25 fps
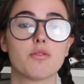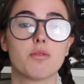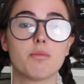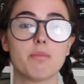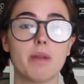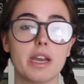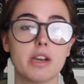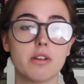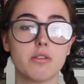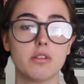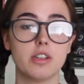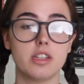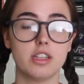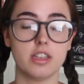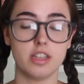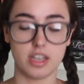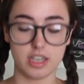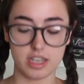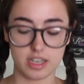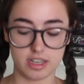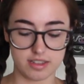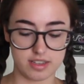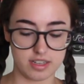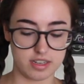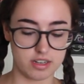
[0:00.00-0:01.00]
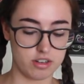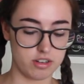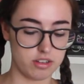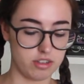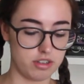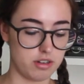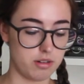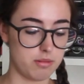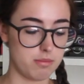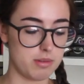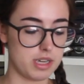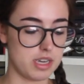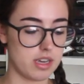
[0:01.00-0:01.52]
from Penguin, like I said
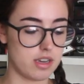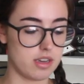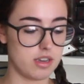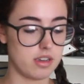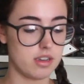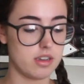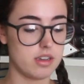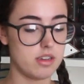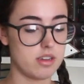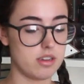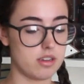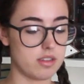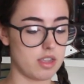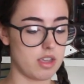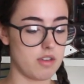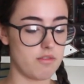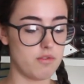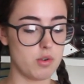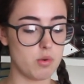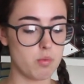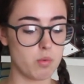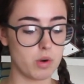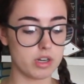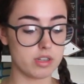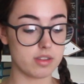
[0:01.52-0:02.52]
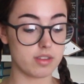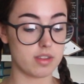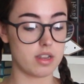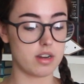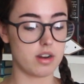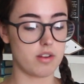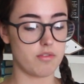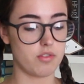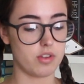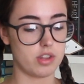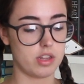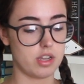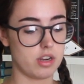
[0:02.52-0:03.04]
earlier, because if you weren't signed
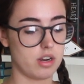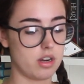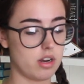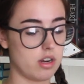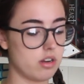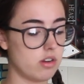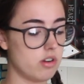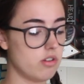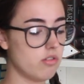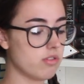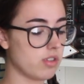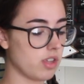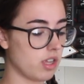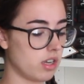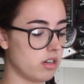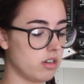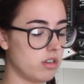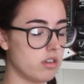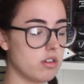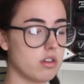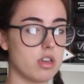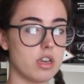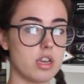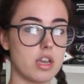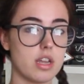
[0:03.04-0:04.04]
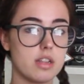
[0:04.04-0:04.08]
up for their newsletter, you could